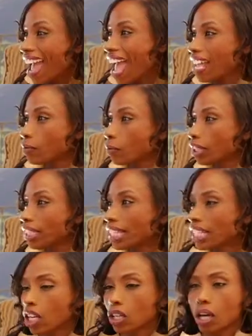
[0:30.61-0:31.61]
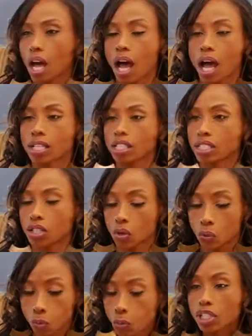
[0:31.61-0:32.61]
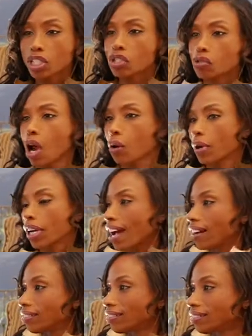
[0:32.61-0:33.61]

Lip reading: and really getting a really strong workout.